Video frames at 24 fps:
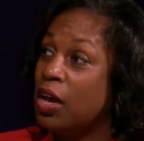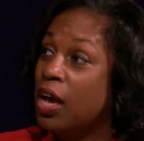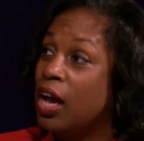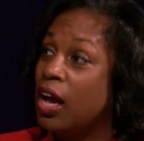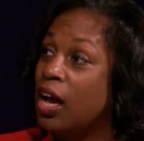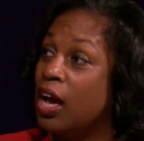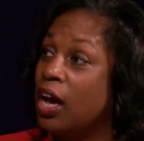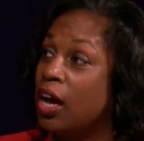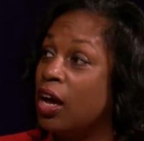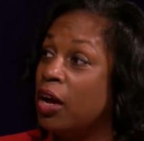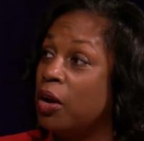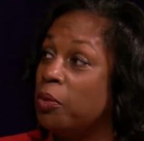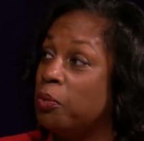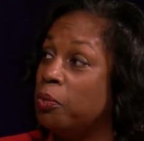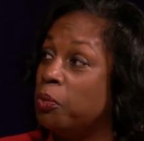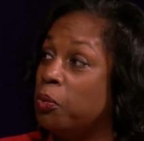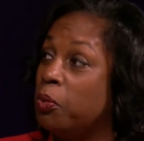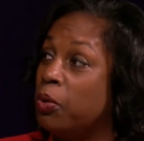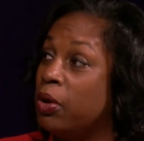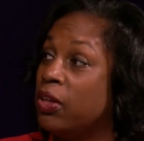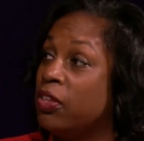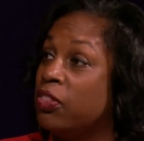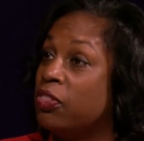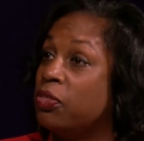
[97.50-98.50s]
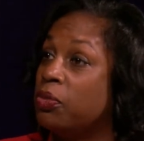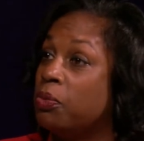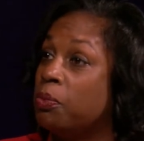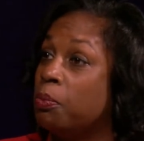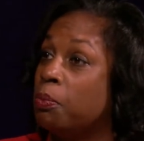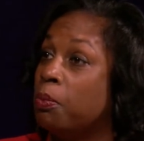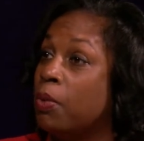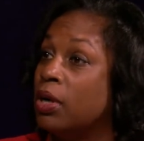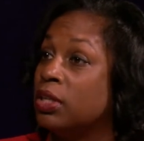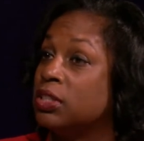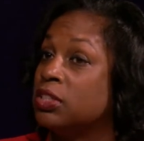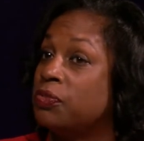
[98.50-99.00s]
um, with
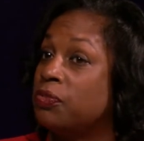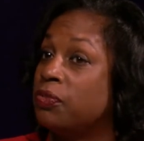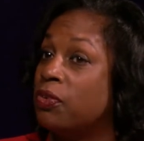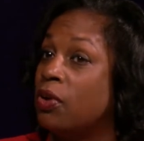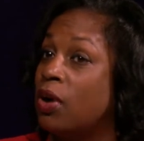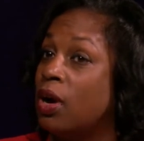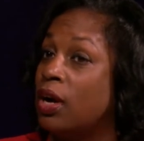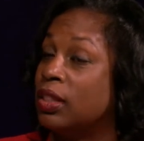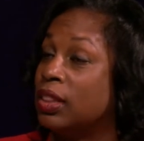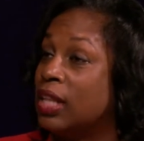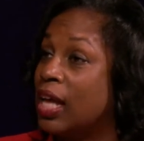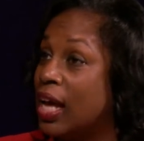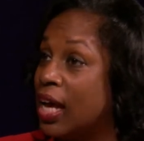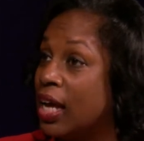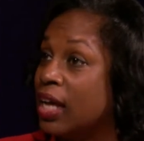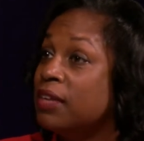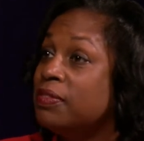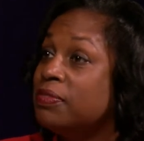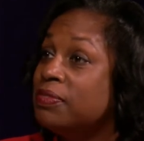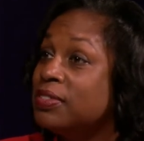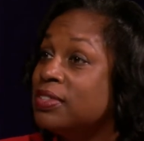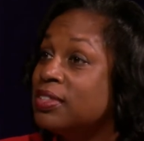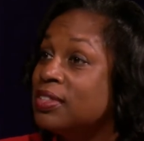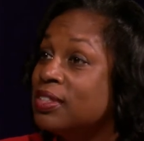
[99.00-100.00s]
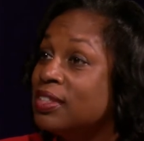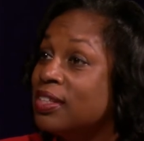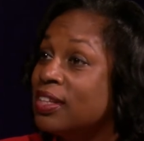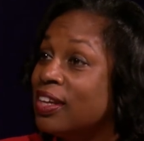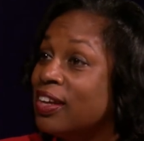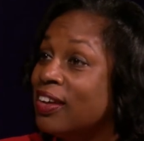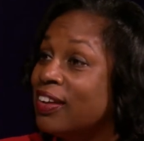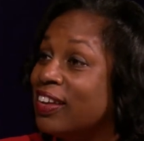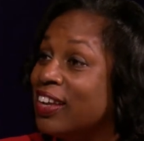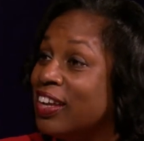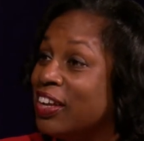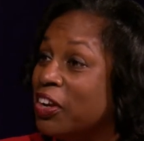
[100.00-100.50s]
March for Our Lives
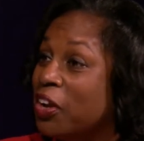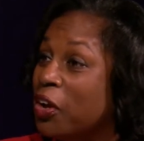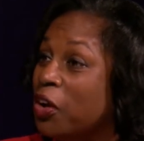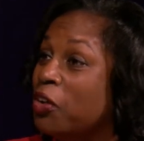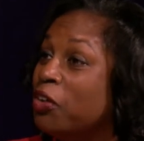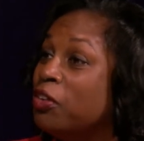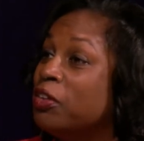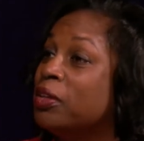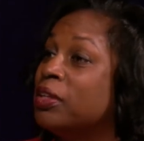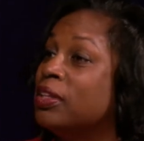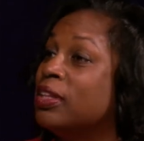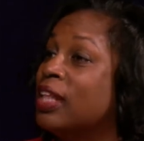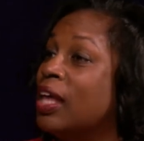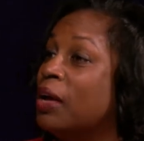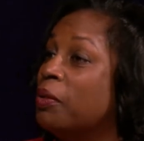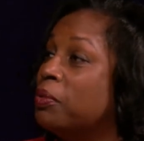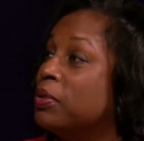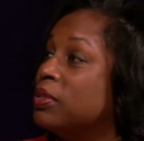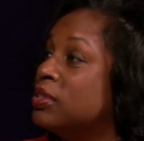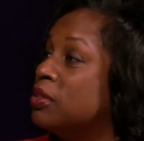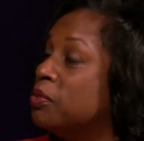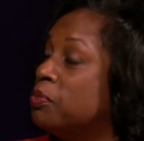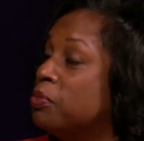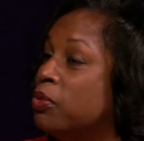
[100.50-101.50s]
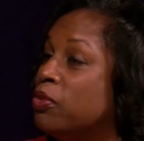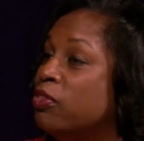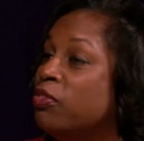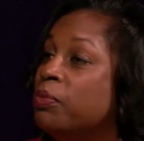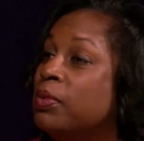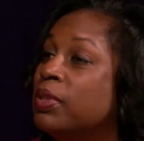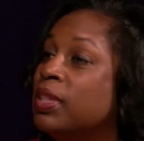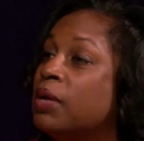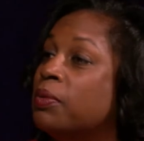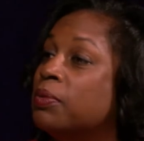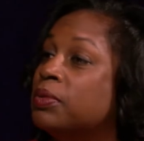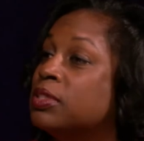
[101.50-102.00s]
Mm-hmm. You know, that was a
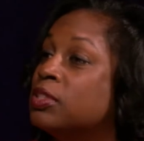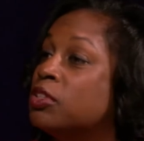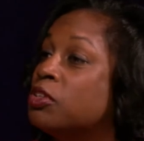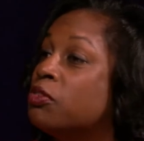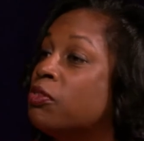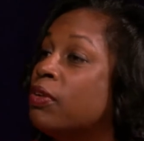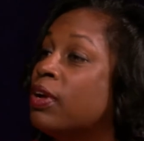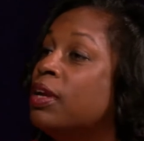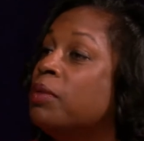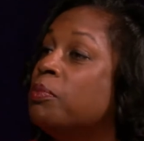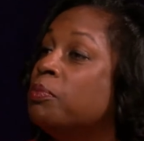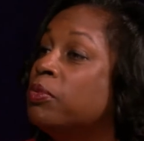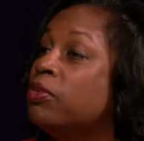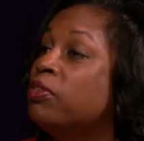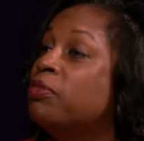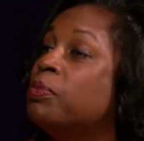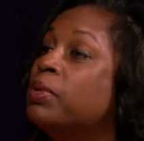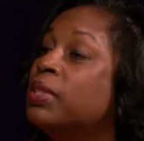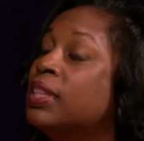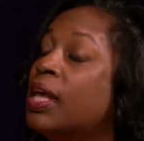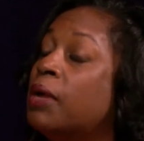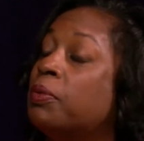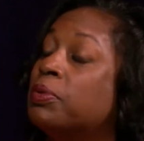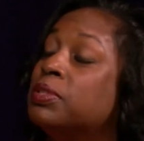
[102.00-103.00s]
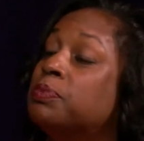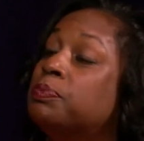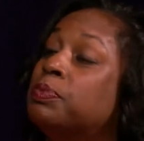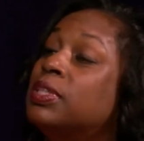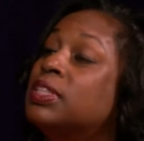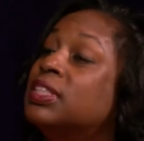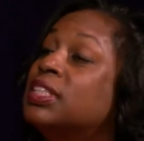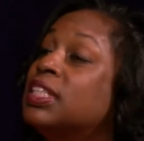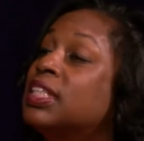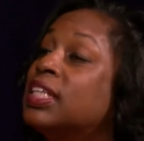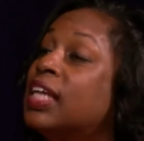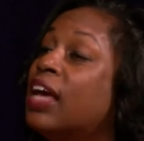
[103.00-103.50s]
movement, that was a great movement that was put
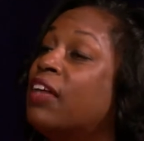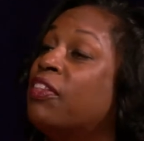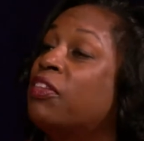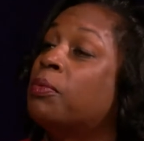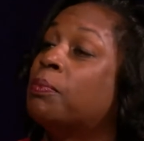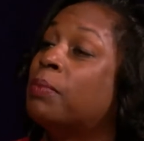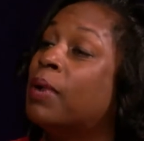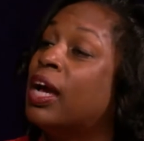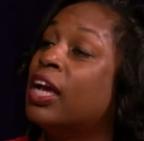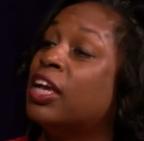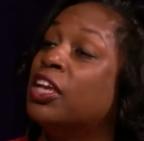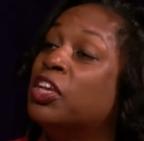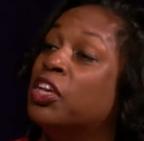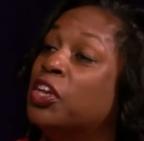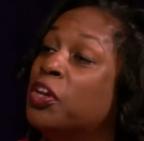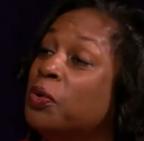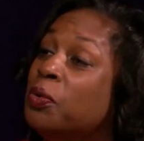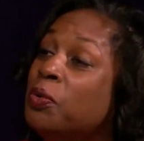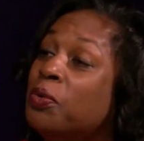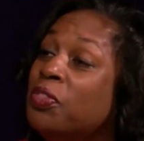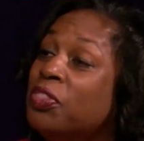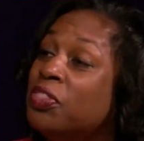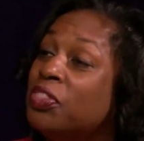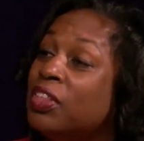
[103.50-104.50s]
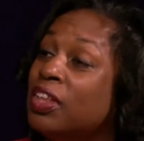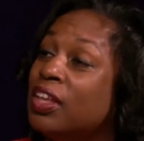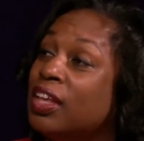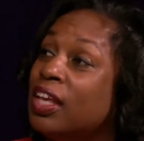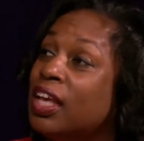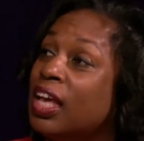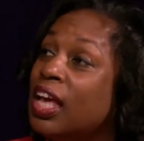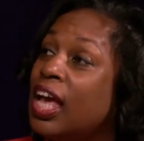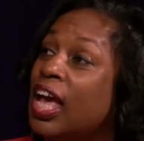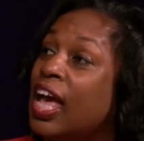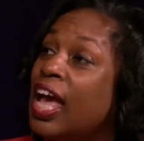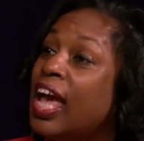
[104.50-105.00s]
together by youth.
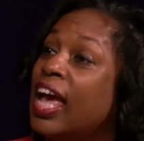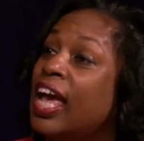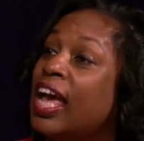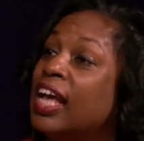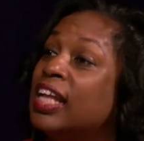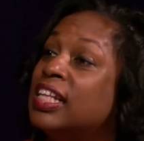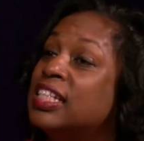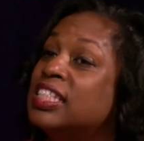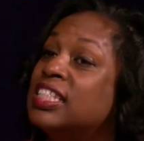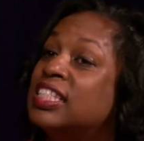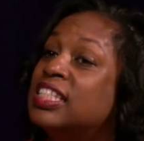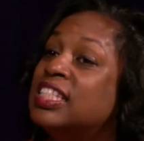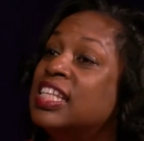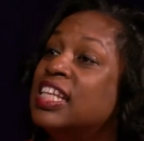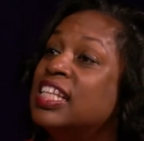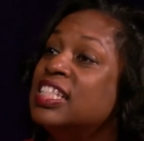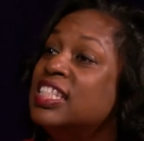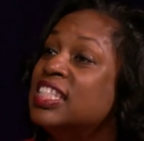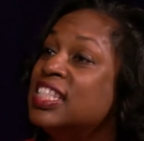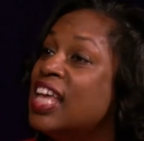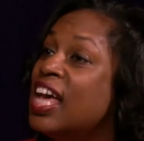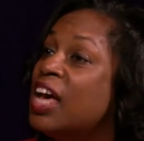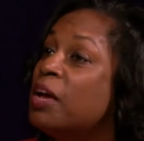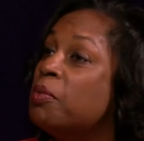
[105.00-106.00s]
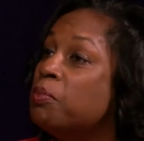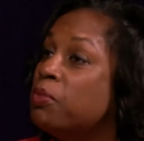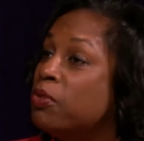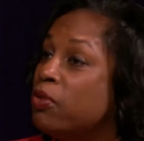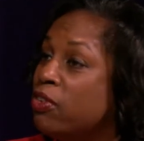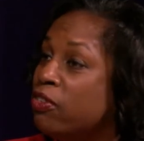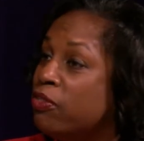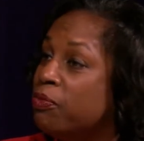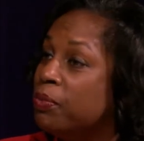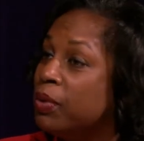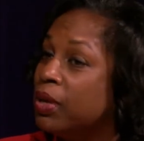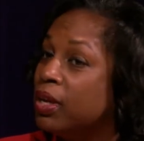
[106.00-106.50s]
And since that
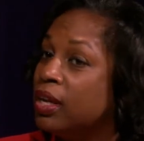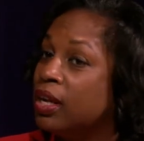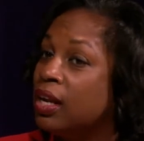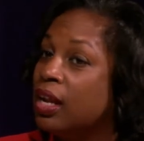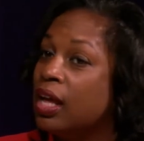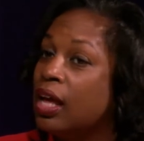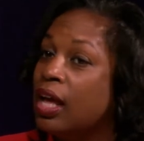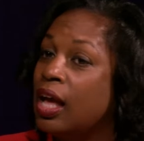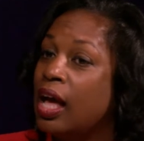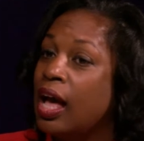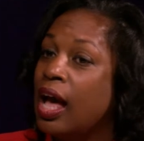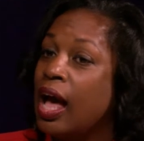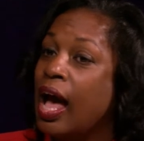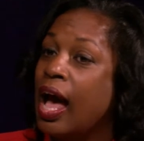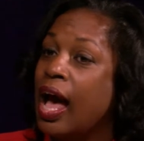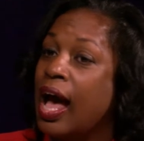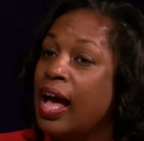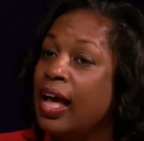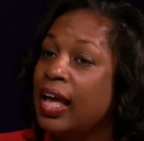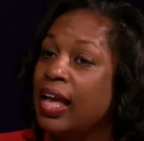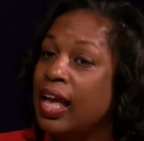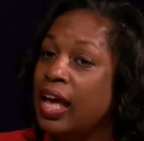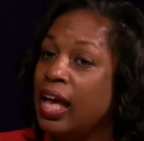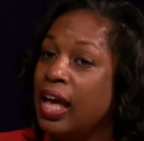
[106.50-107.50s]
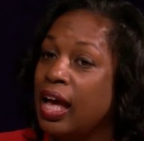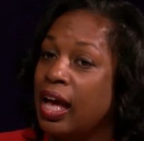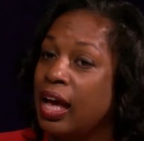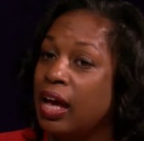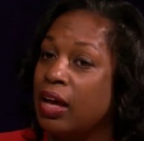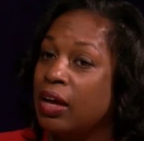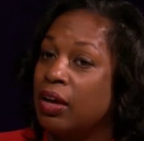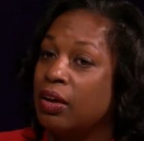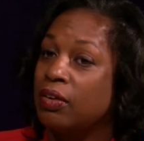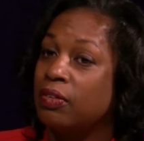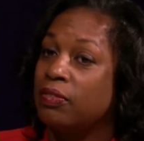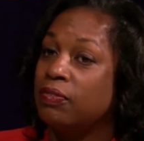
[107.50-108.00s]
movement, I
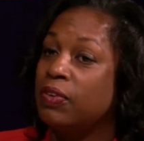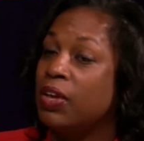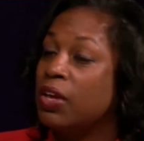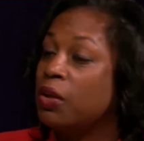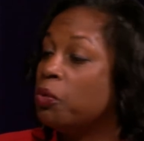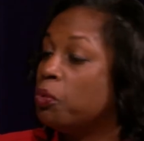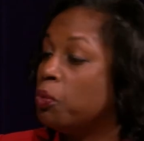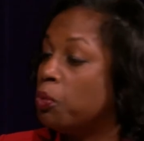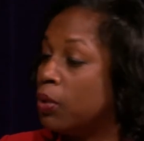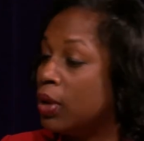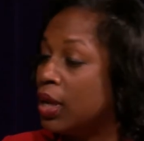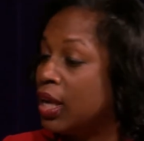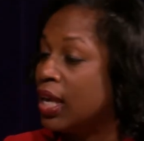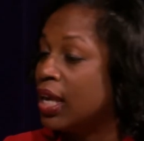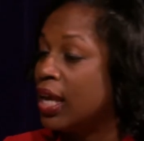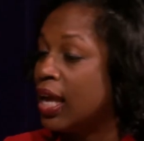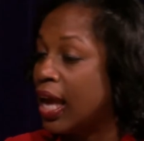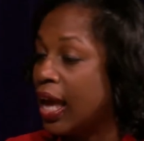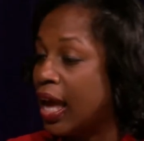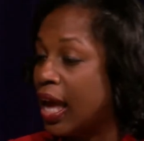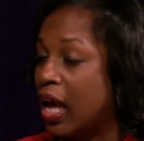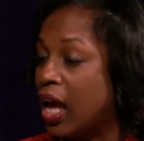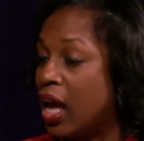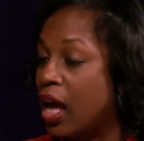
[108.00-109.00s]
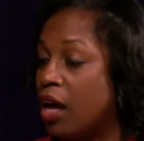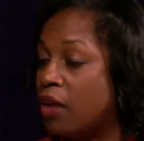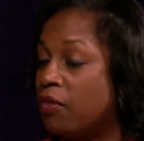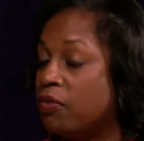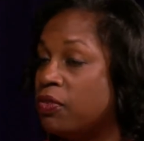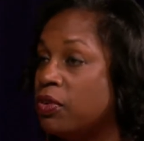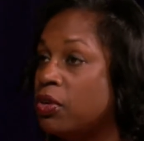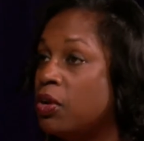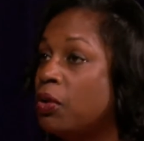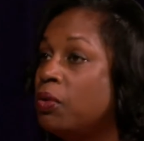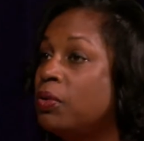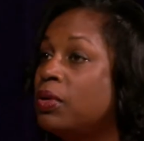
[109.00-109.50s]
have and we have
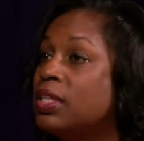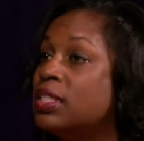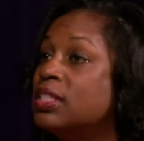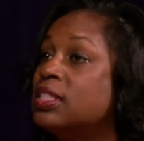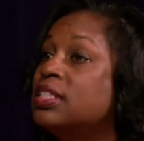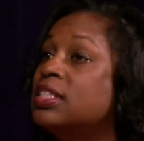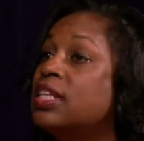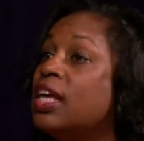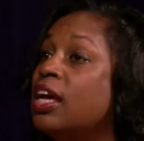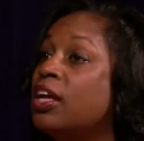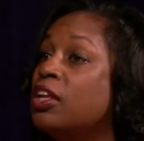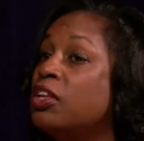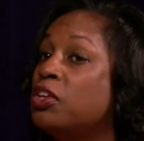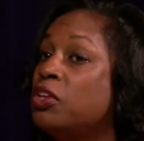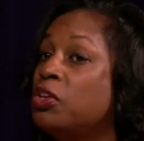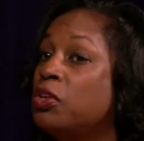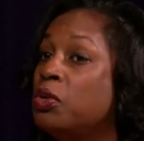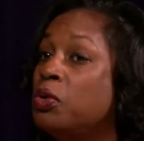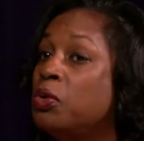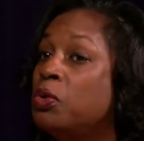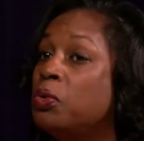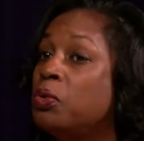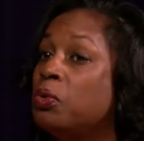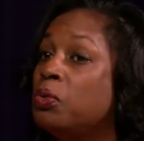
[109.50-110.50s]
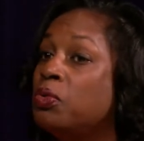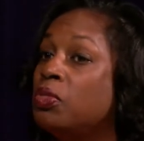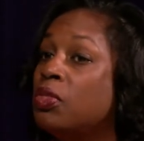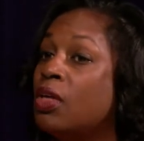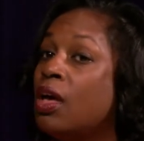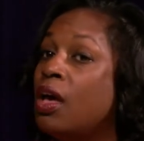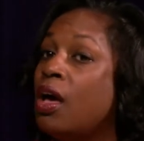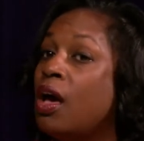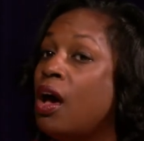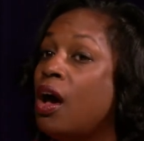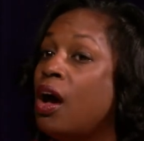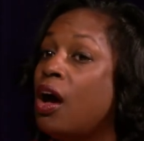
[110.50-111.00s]
noticed that youth
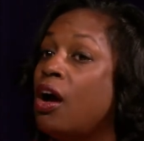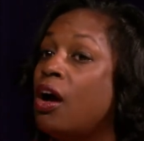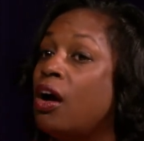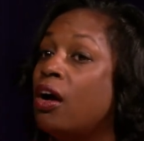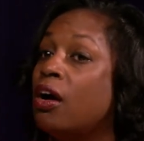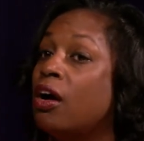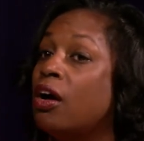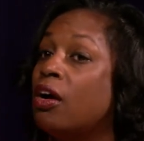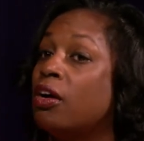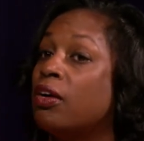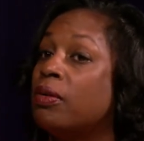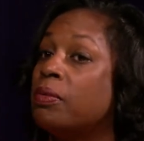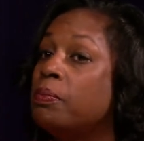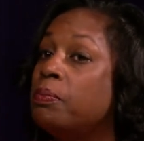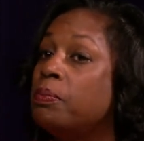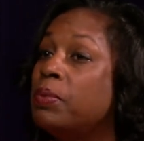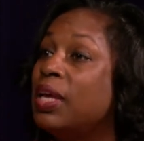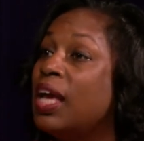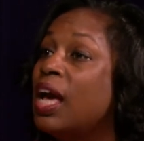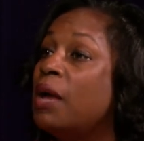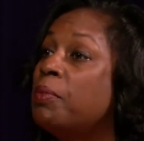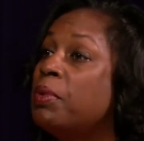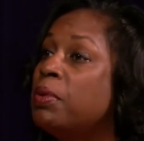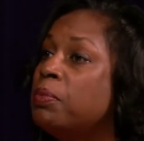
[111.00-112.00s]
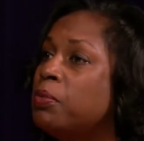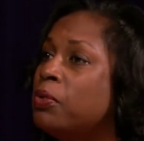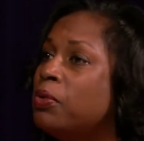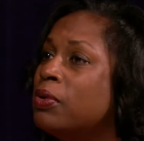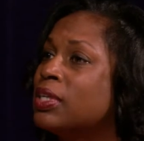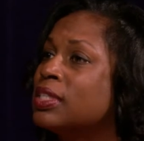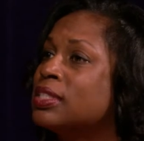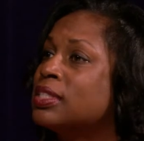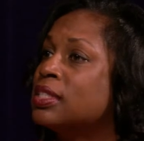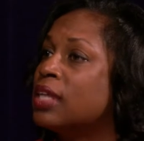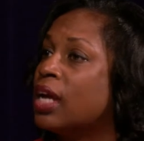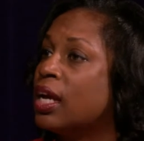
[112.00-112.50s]
are becoming more
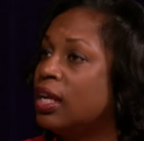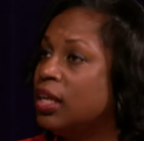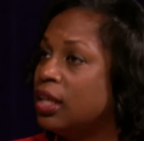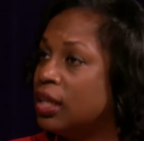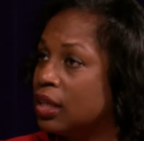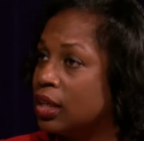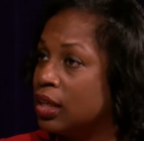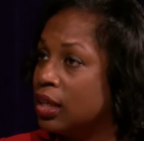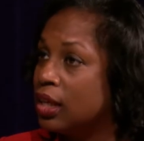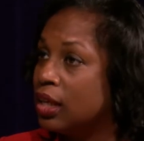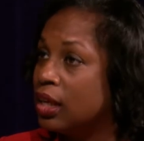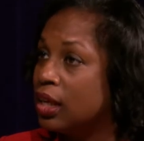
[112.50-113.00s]
excited